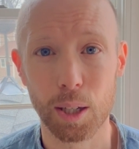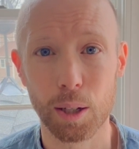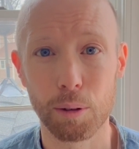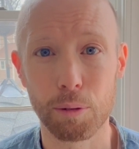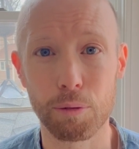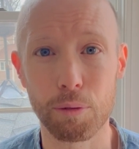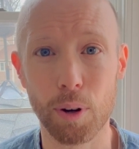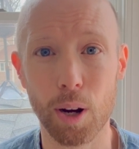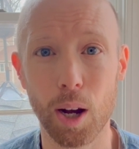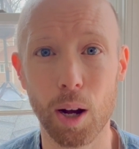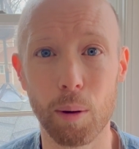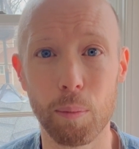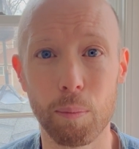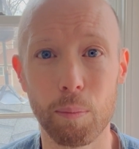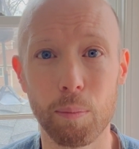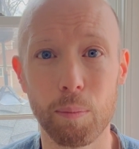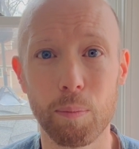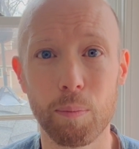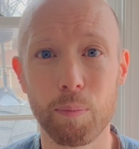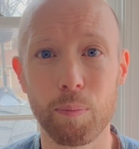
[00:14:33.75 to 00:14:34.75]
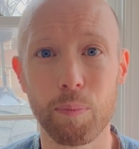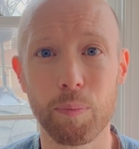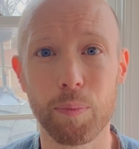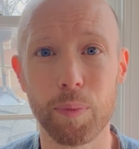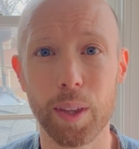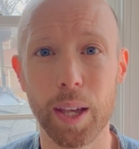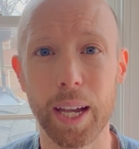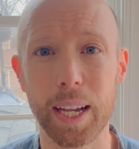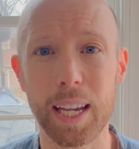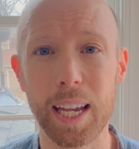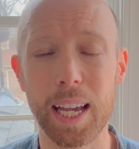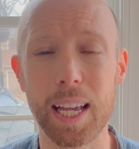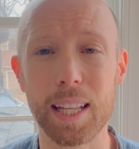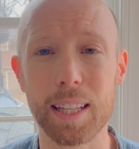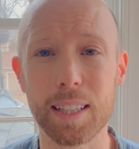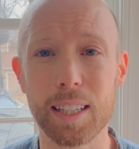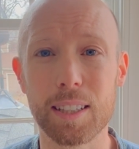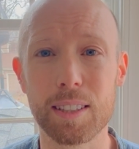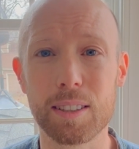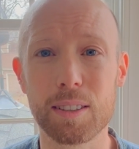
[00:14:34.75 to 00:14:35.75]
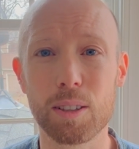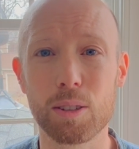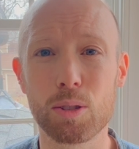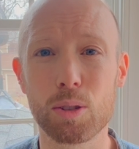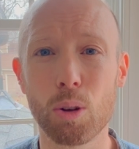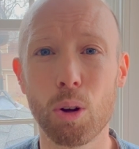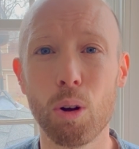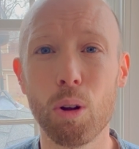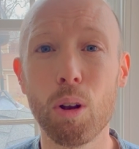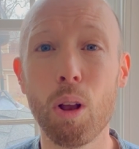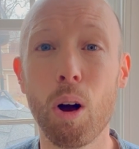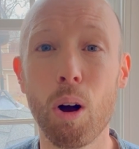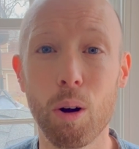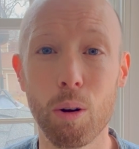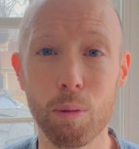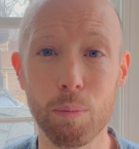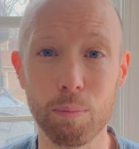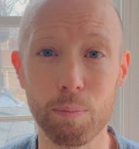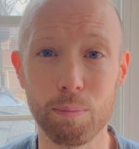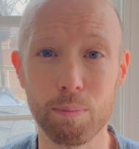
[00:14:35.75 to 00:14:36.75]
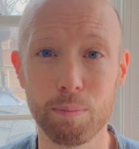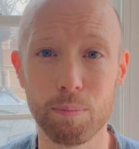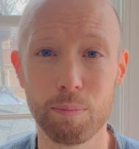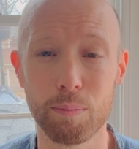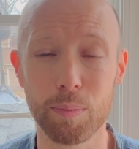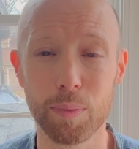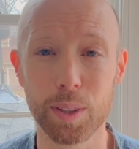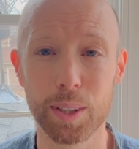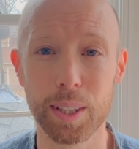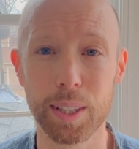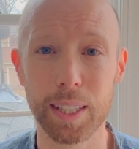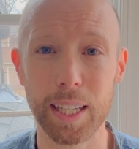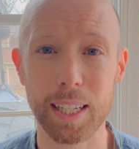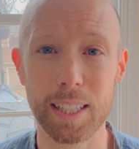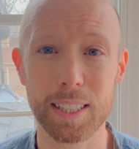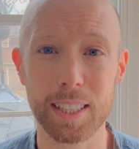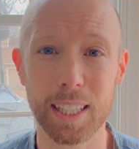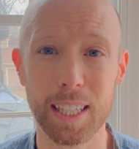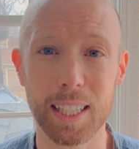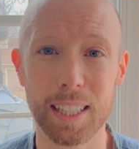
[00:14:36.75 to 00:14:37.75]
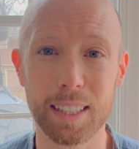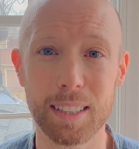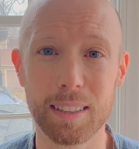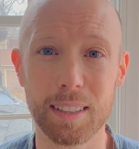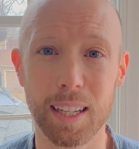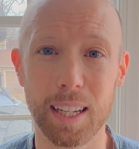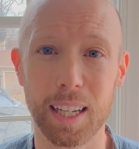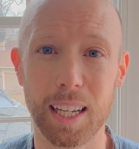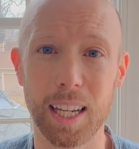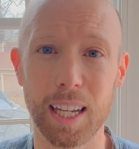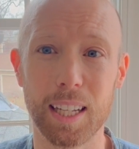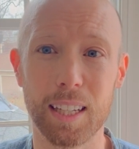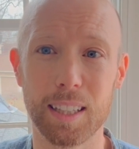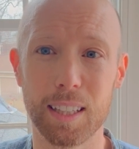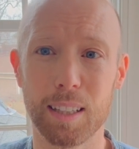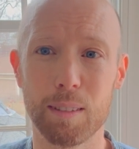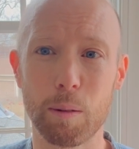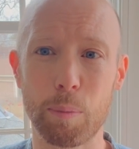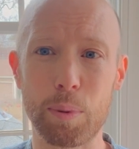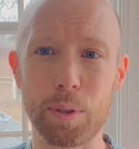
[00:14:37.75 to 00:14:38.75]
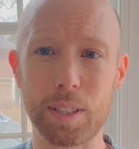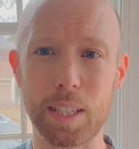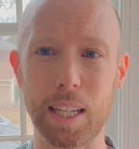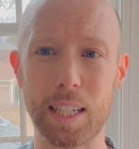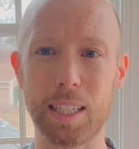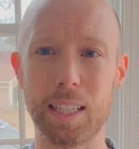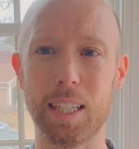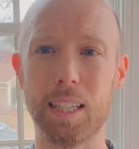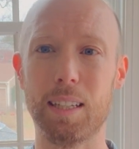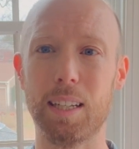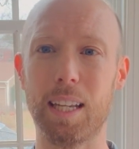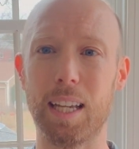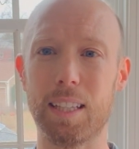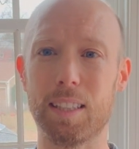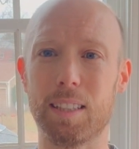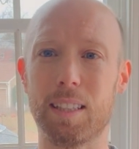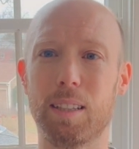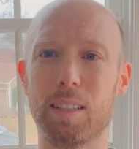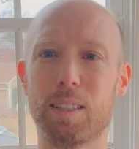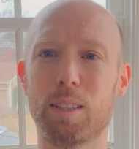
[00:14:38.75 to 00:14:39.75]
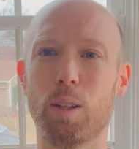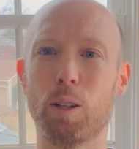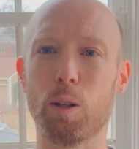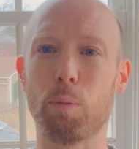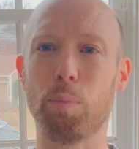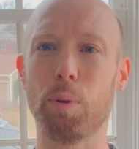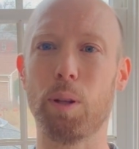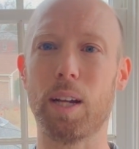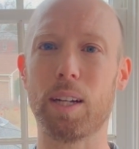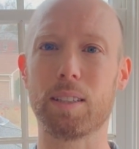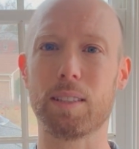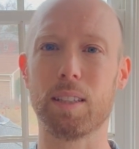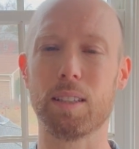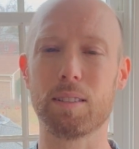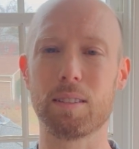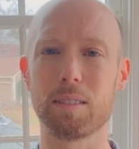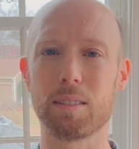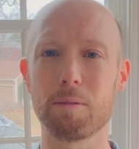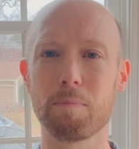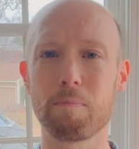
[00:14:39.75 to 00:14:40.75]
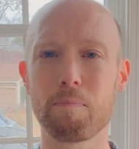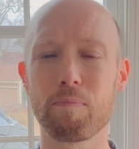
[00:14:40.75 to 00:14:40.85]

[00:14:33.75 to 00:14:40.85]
from, again, this soul home that is again represented as the solar plexus.